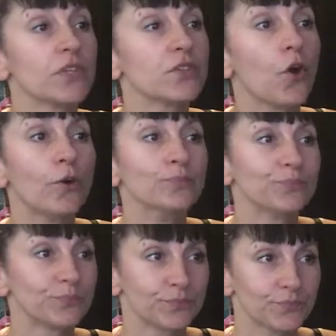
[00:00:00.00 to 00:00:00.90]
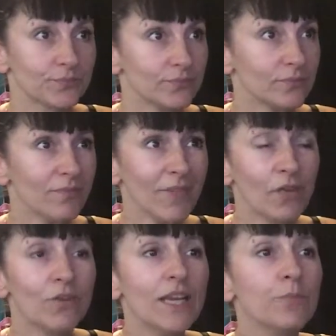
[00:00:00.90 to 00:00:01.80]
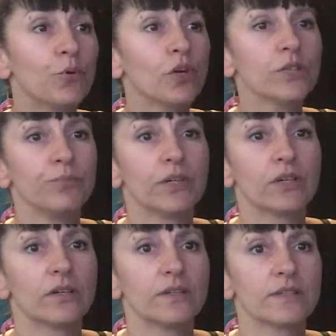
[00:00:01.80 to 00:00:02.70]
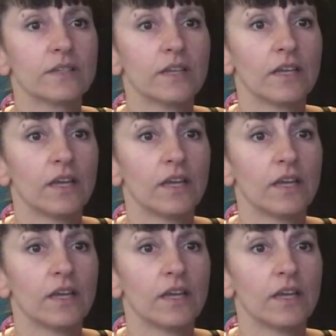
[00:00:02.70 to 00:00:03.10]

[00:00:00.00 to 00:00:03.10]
So really important, because